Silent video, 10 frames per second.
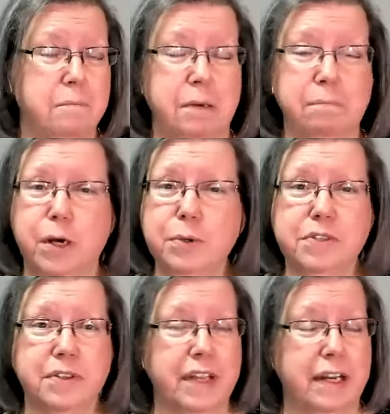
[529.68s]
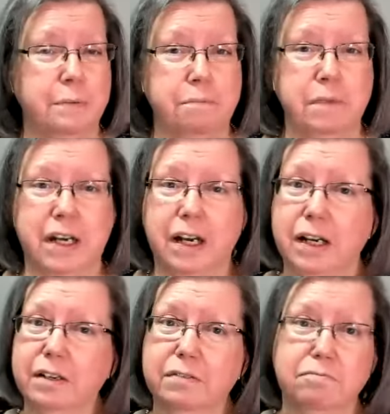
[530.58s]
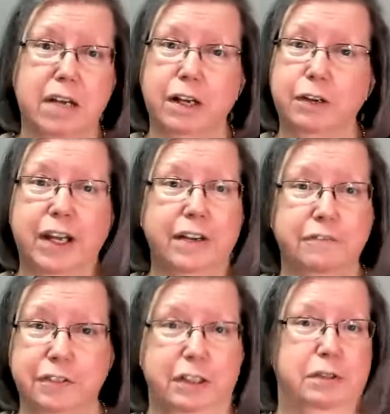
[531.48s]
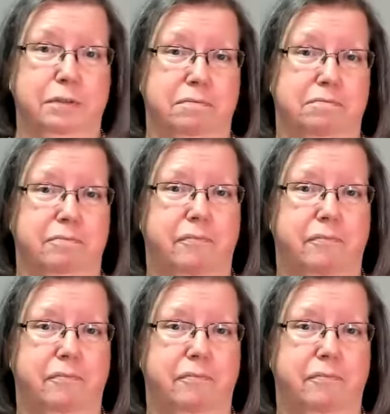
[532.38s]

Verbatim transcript: But most of them are a granfalloon.